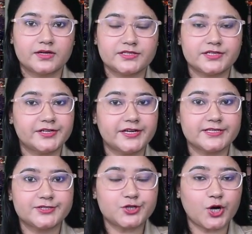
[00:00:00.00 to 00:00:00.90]

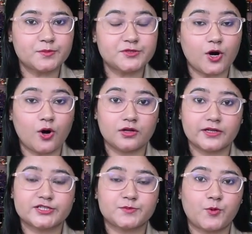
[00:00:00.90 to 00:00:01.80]
Turkey stopped
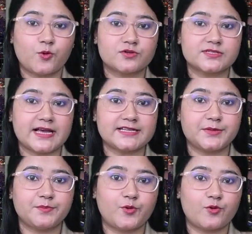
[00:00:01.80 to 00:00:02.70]
all exports
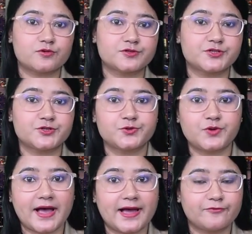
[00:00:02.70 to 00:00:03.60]
and imports
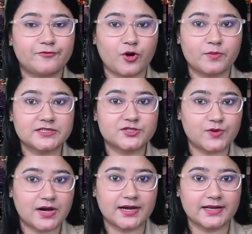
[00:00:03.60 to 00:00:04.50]
to and from
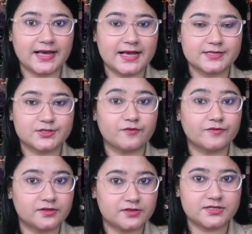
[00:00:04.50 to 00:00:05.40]
Israel as
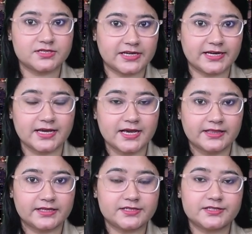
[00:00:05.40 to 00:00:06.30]
of Thursday,
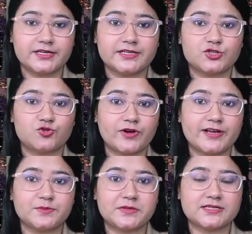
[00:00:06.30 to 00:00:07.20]
the Turkish
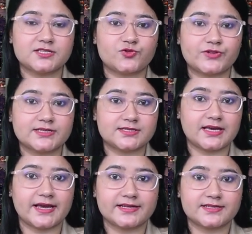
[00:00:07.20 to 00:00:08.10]
Trade Ministry
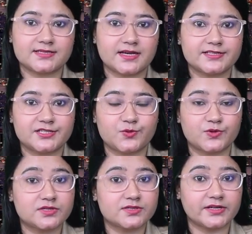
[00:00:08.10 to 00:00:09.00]
said,
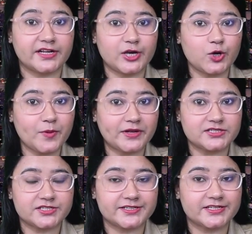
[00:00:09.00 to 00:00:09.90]
citing worsening
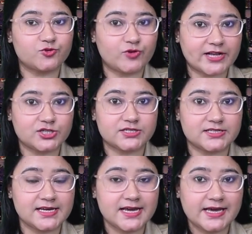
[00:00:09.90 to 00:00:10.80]
humanitarian
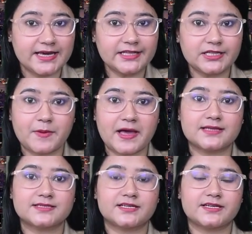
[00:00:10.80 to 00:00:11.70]
tragedy in the
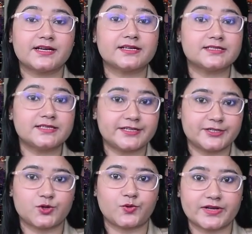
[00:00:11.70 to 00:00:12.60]
Palestinian
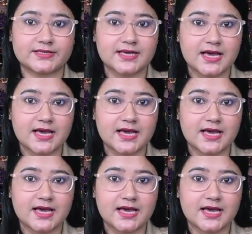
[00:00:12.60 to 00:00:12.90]
territories.